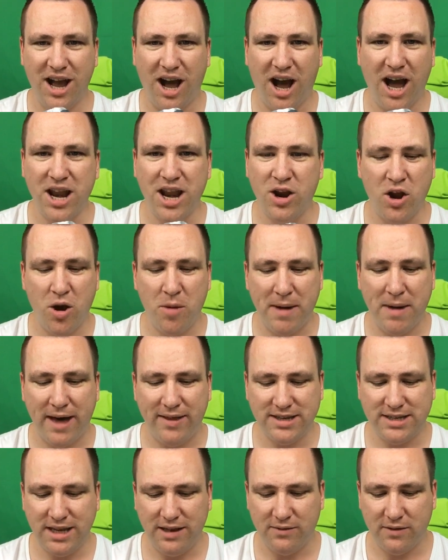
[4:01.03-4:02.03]
I don't know about
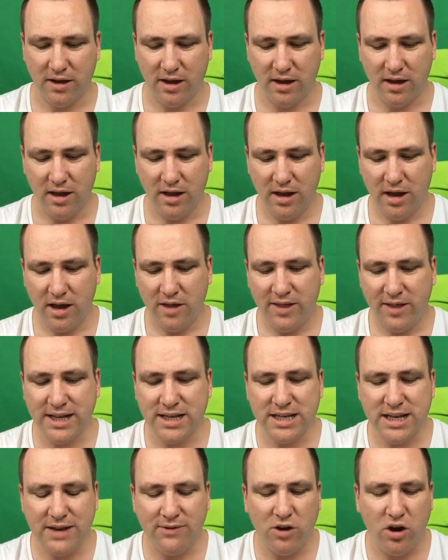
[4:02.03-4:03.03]
this either. That
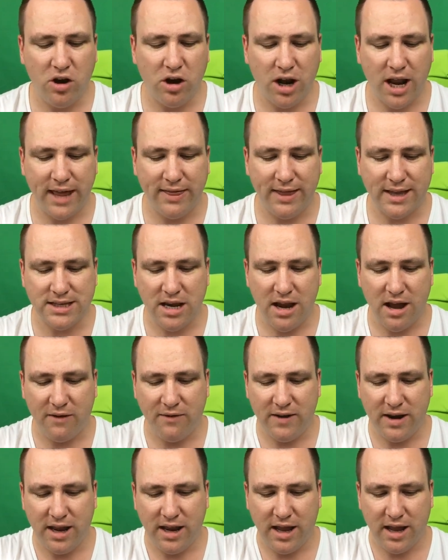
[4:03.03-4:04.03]
doesn't even look like there's
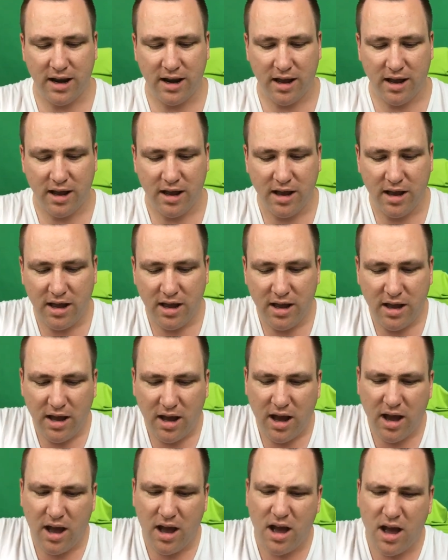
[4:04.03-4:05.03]
enough in here, look.
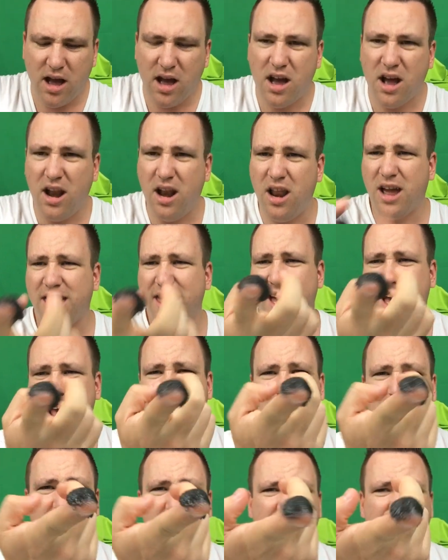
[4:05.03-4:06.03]
Look at that,
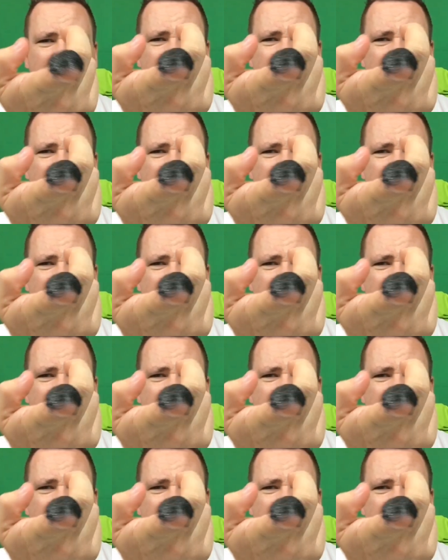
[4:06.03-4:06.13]
look.